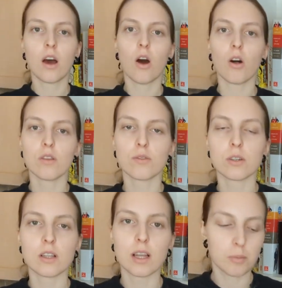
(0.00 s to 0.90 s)
Olive
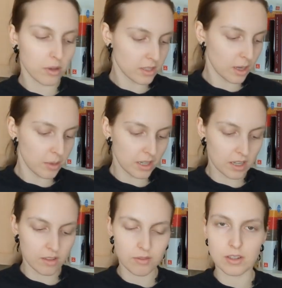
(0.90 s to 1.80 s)
oil and balsamic,
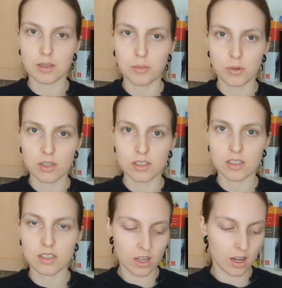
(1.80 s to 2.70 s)
very important.
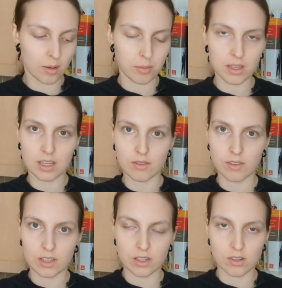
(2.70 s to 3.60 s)
Eating
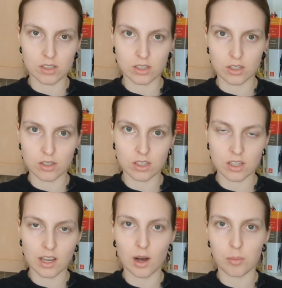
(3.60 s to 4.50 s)
vinegar is good to
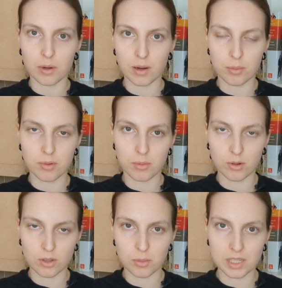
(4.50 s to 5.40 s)
help promote
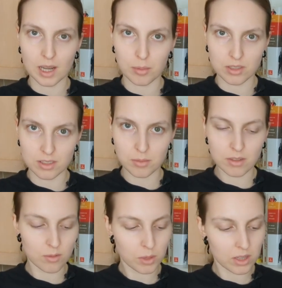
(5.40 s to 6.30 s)
your metabolism
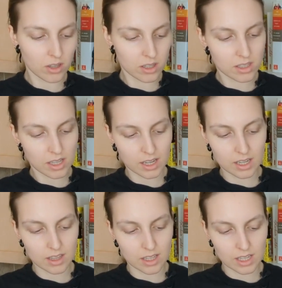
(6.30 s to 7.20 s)
and weight loss and that kind
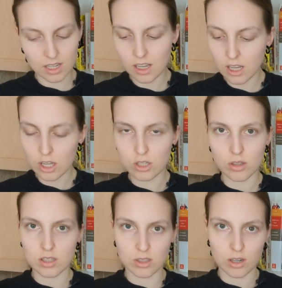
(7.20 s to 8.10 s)
of thing. So
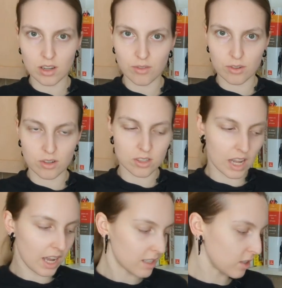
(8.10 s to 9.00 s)
these are great to
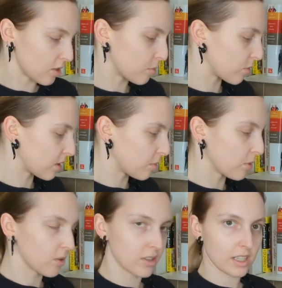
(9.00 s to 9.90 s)
add to your burrito
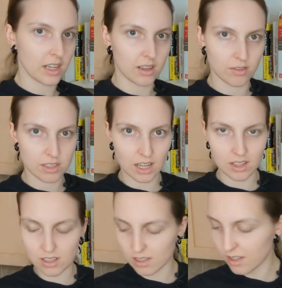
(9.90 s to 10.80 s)
bowl or any kind of
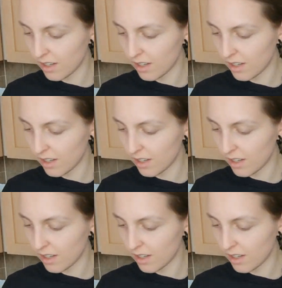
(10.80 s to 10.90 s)
salad.